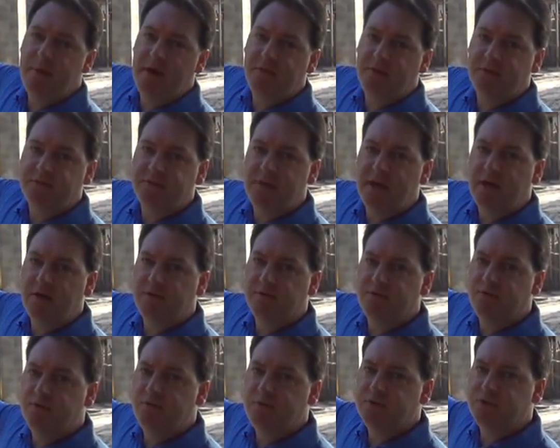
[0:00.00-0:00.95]
about this
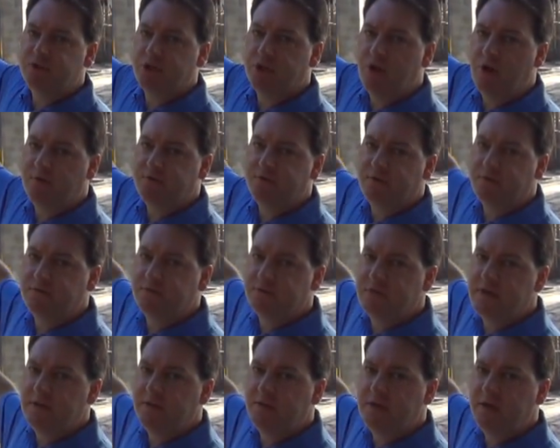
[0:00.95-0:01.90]
angle too is you can also
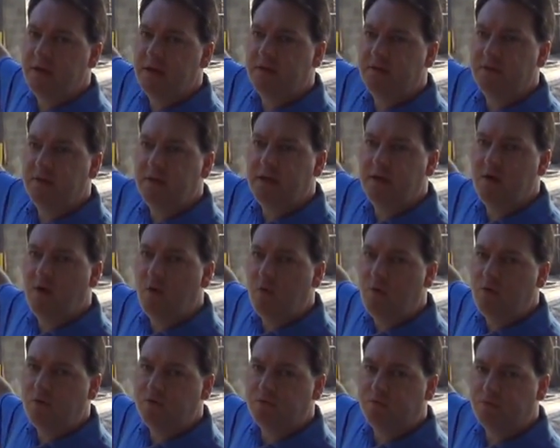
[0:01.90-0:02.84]
see the
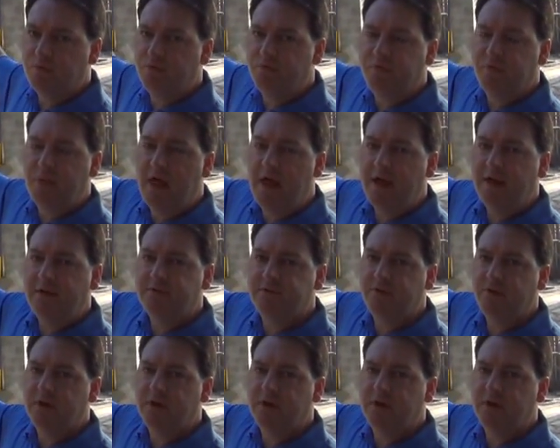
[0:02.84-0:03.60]
old roof line,